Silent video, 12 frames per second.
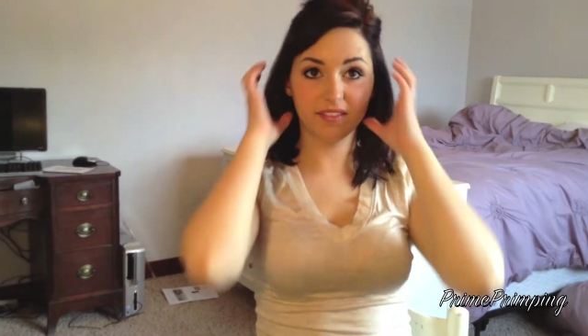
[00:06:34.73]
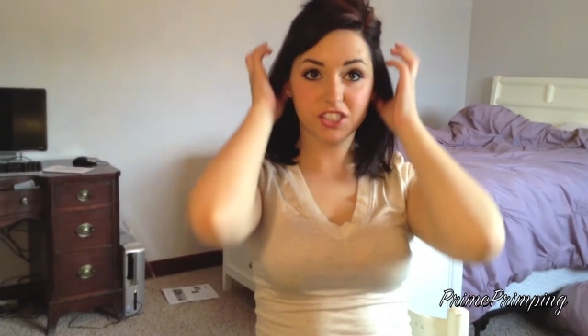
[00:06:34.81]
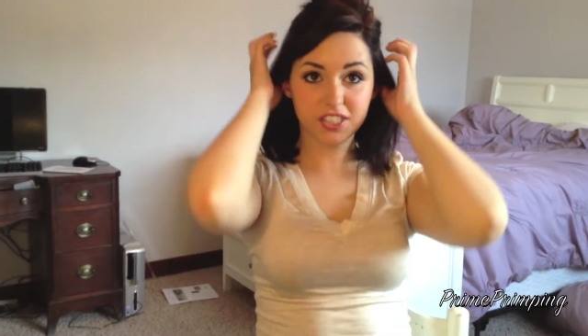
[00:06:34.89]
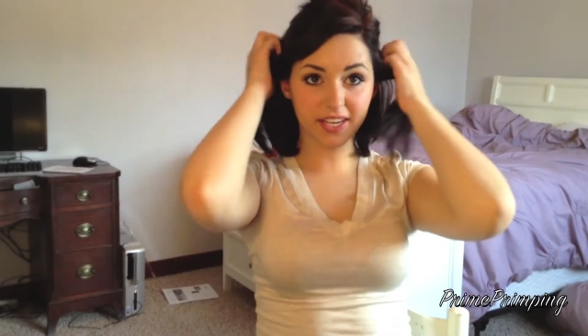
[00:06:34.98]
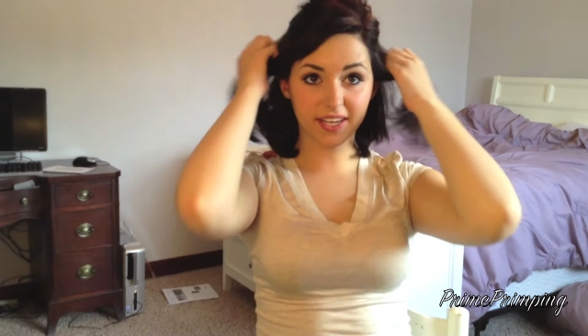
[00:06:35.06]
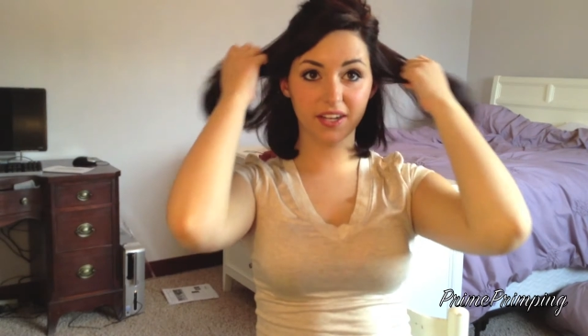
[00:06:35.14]

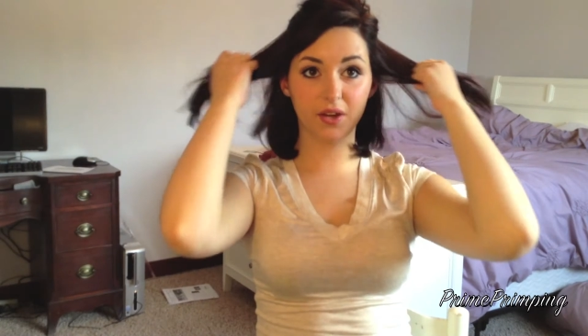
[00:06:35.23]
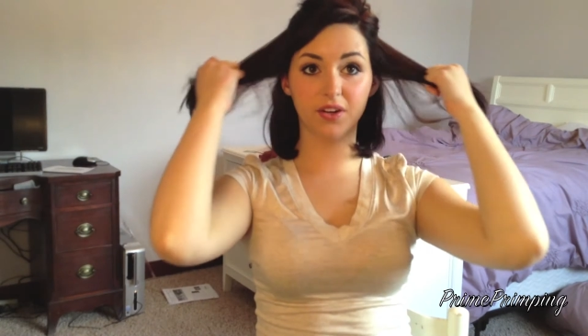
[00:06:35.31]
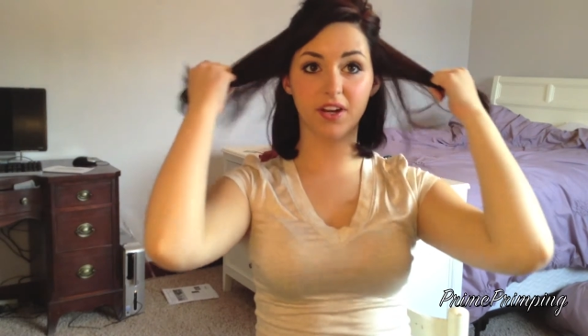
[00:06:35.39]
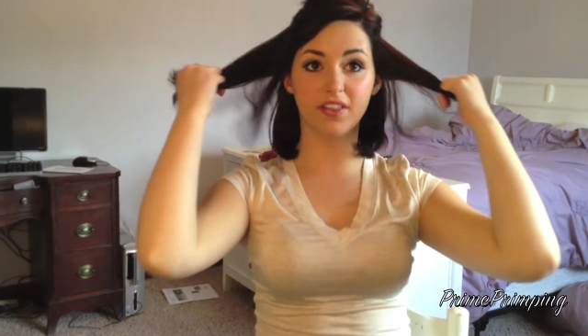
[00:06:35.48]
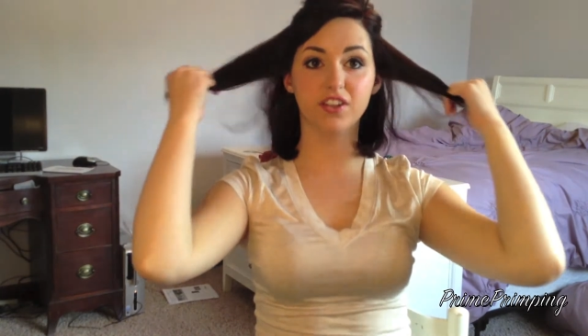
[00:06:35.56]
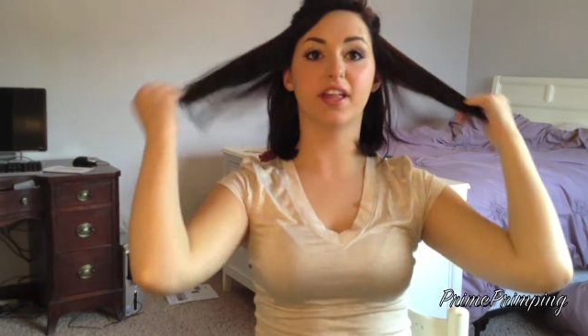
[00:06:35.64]
Taken down
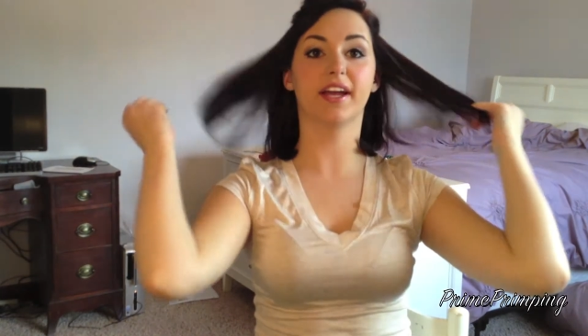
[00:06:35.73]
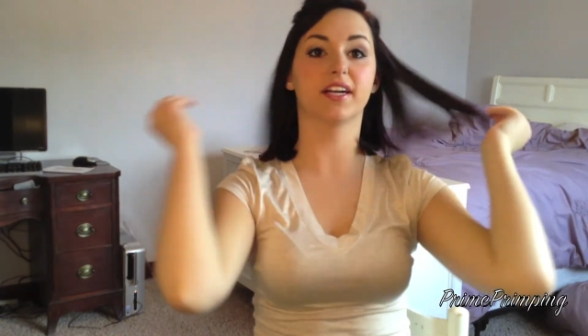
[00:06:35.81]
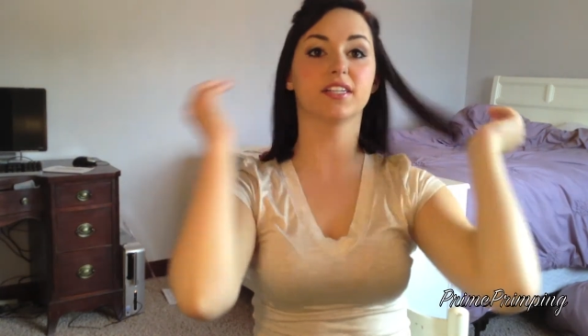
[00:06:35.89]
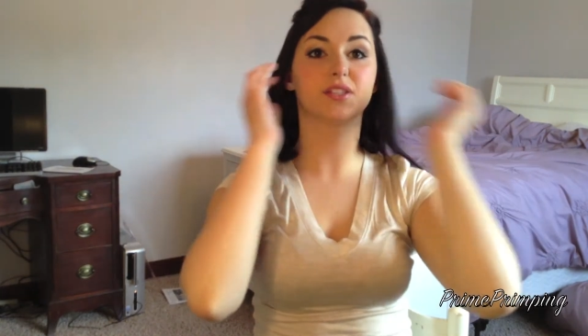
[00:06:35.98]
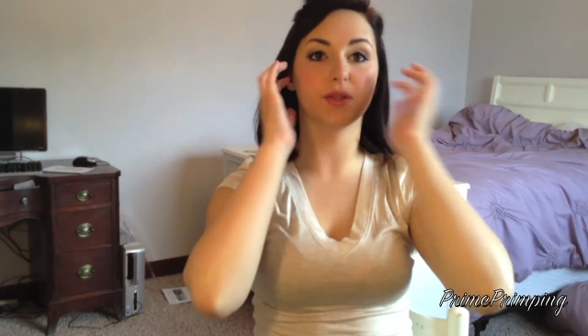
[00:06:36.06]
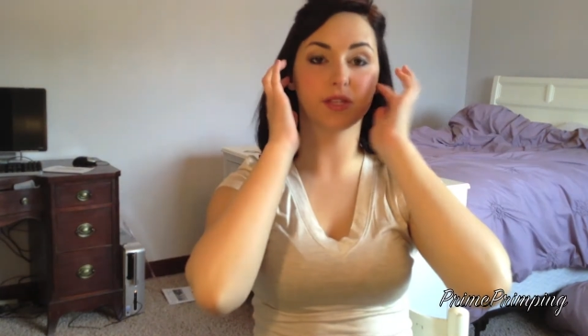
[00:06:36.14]
another
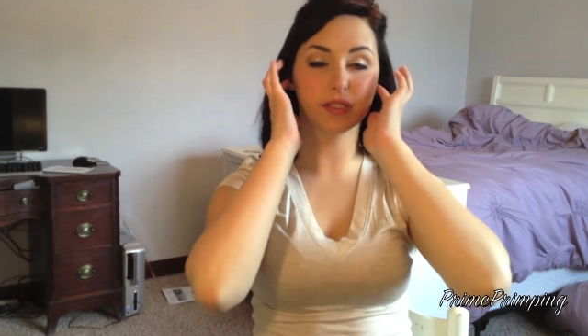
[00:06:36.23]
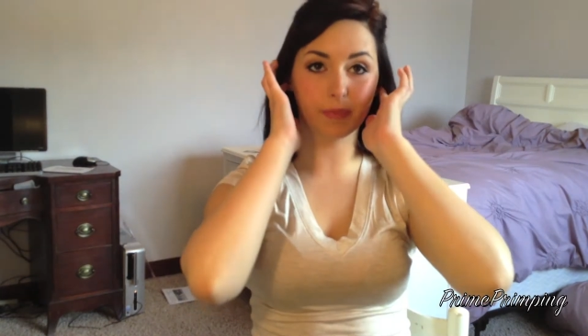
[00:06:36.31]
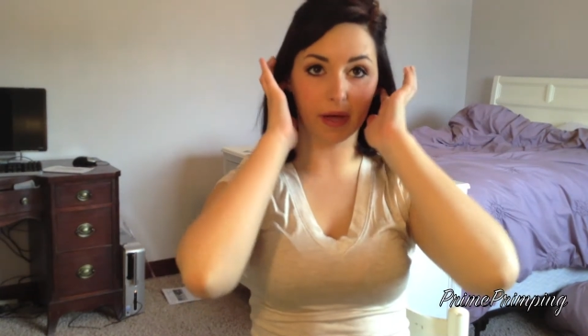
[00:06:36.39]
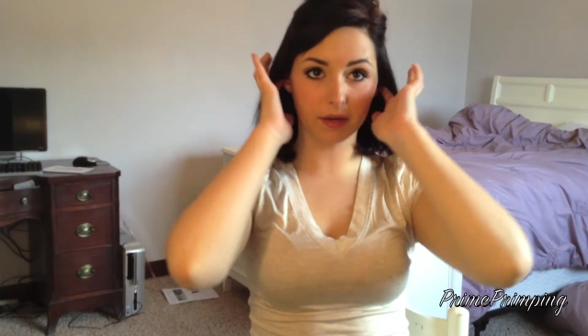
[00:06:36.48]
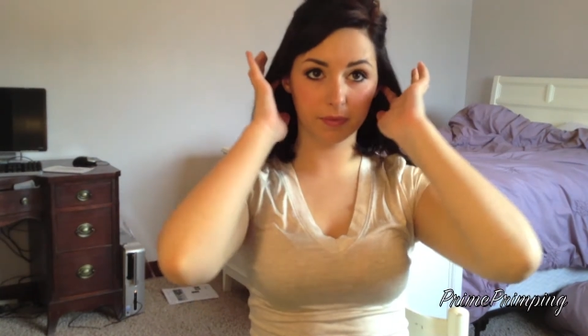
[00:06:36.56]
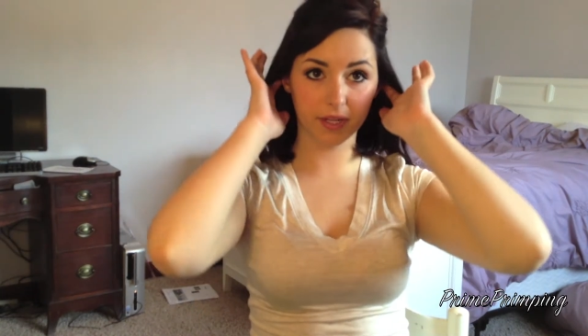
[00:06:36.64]
layer, so this
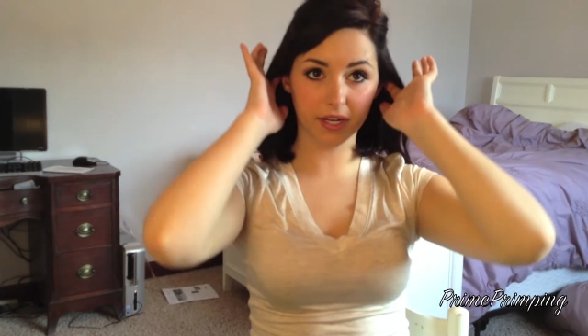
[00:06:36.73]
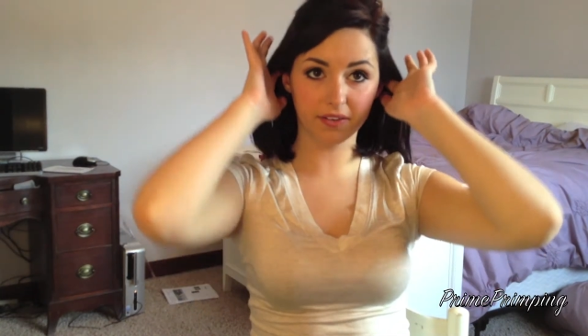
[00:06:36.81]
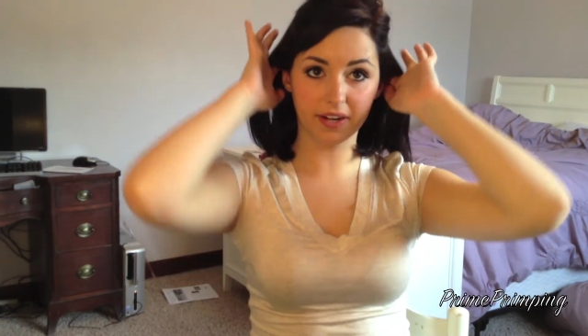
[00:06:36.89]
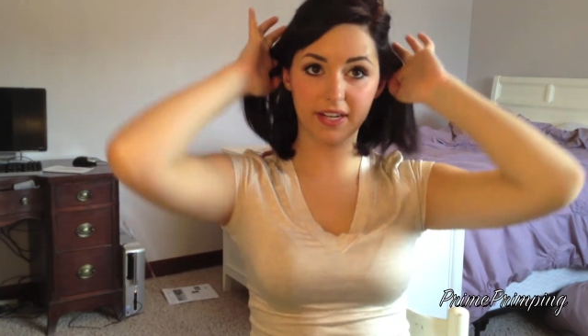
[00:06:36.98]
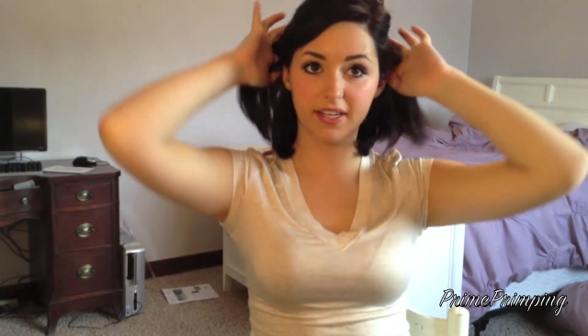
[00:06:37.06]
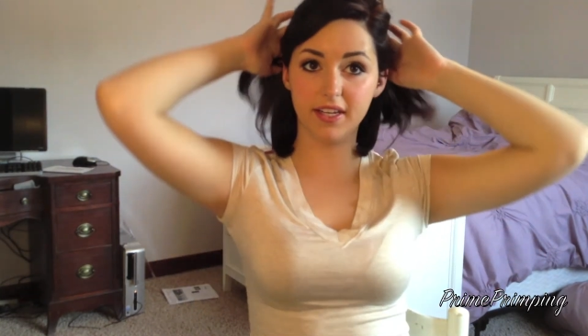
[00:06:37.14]
bottom layer
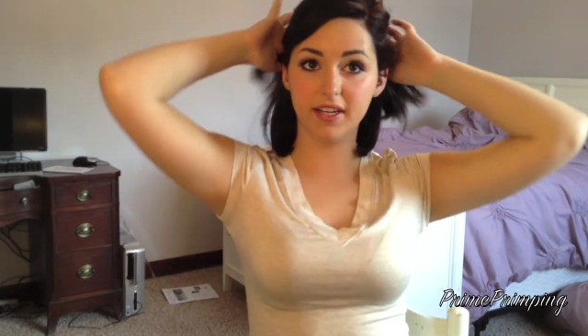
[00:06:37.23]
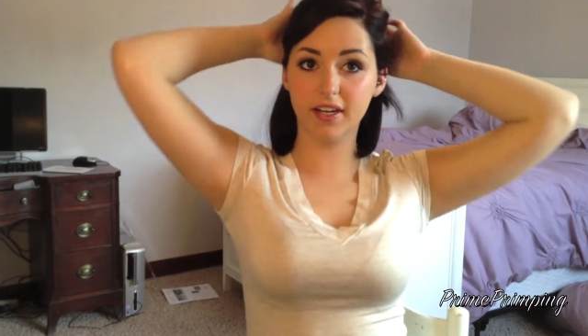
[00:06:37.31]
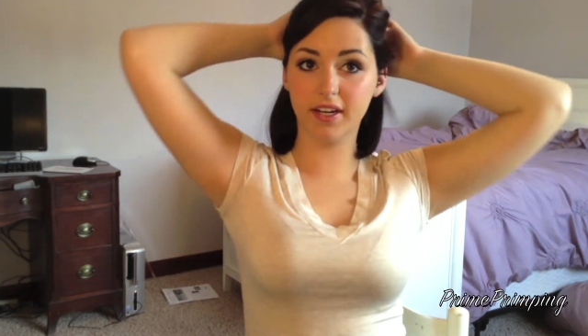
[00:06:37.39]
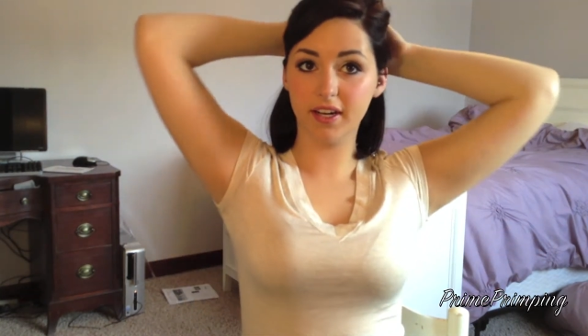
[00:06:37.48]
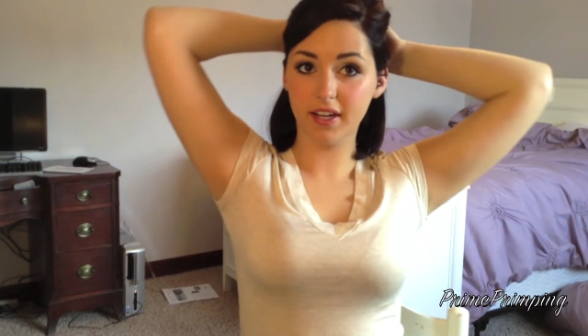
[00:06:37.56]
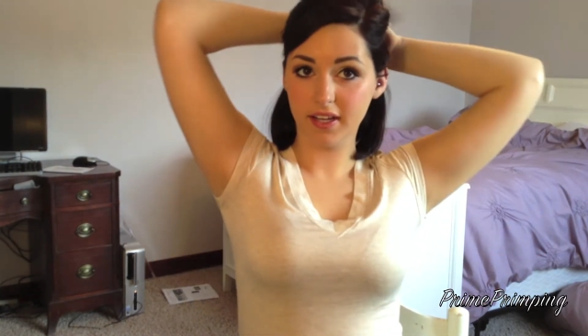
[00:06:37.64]
right
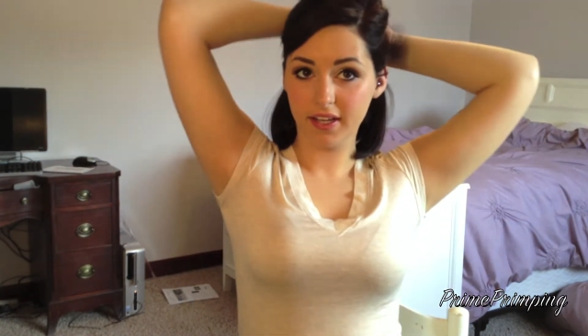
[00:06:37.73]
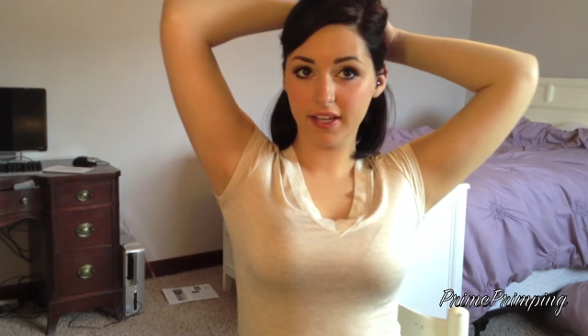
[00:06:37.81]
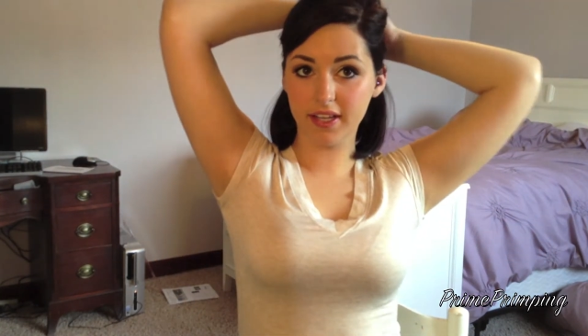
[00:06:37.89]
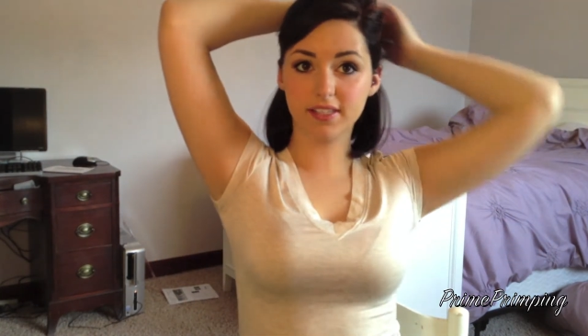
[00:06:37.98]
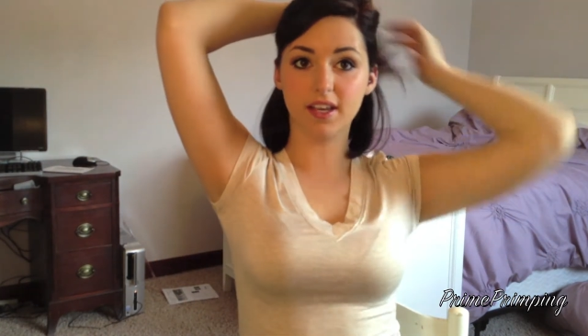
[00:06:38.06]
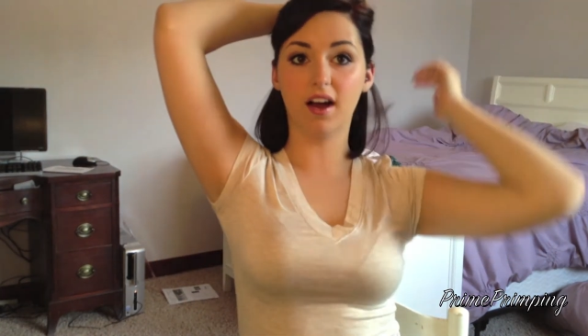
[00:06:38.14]
here
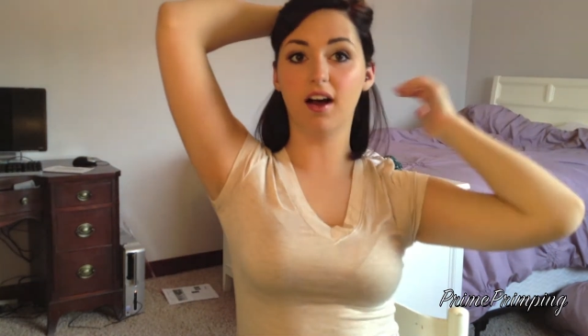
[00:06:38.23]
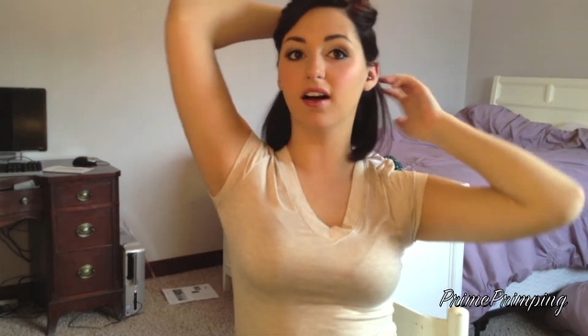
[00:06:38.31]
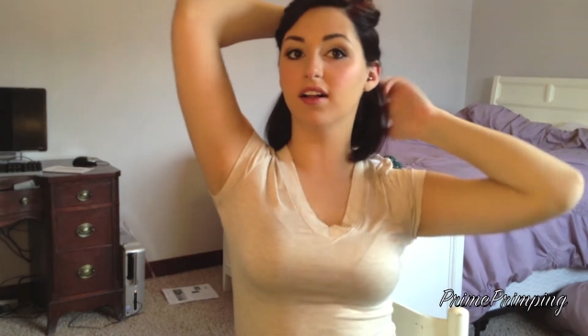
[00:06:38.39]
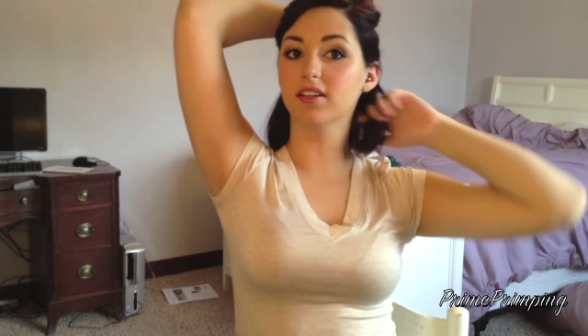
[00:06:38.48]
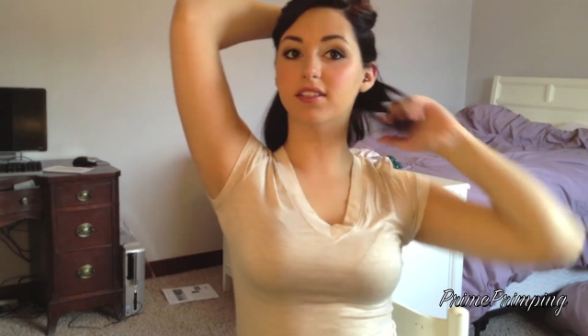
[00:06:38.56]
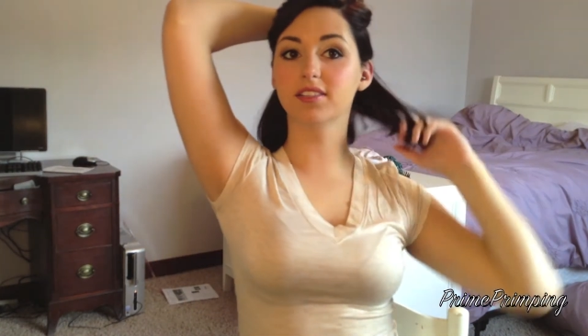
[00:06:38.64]
is
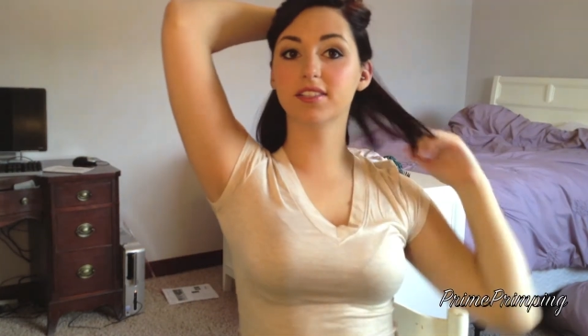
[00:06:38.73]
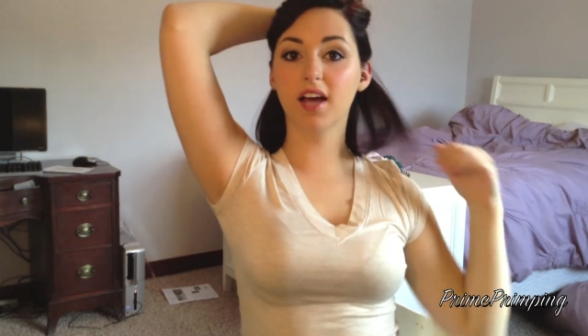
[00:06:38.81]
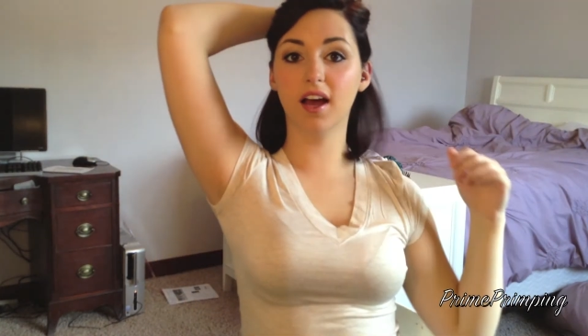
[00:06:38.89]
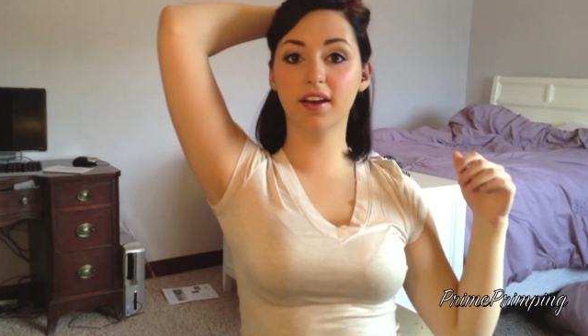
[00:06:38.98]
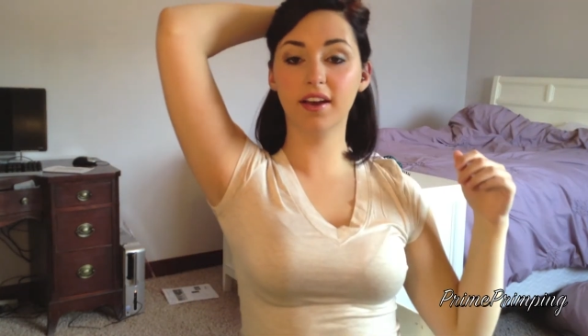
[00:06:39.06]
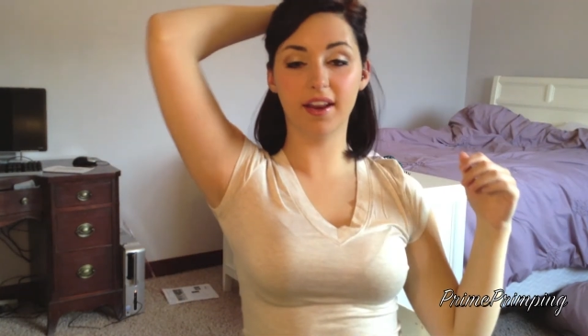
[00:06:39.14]
all done,